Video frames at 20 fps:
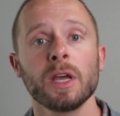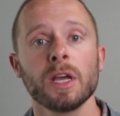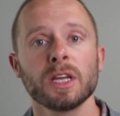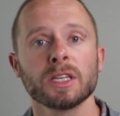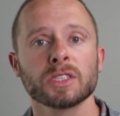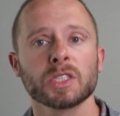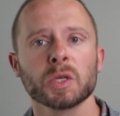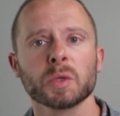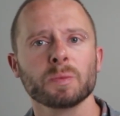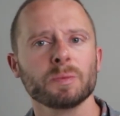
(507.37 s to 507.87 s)

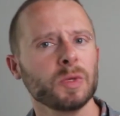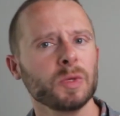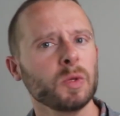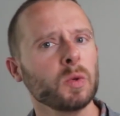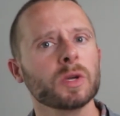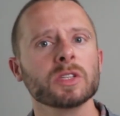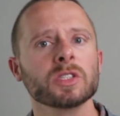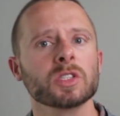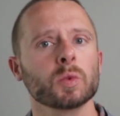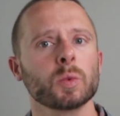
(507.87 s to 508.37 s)
so you
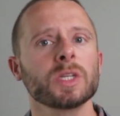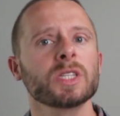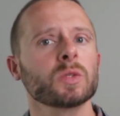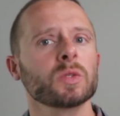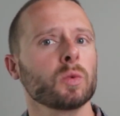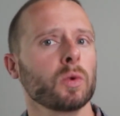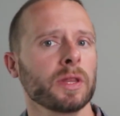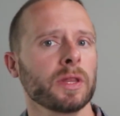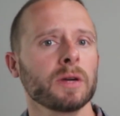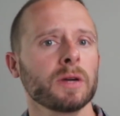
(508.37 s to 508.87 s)
can switch
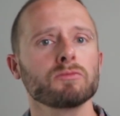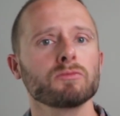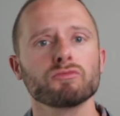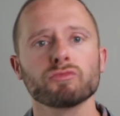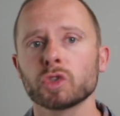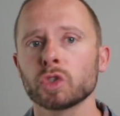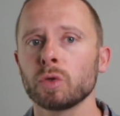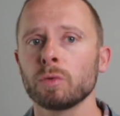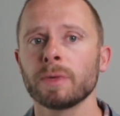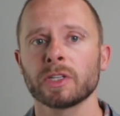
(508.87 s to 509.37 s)
without
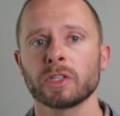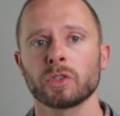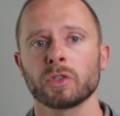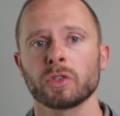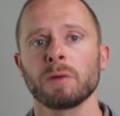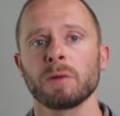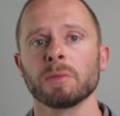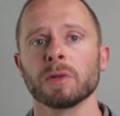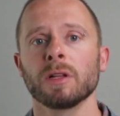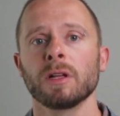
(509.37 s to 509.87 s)
too much
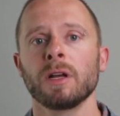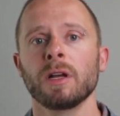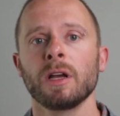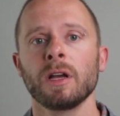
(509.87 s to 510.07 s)
trouble.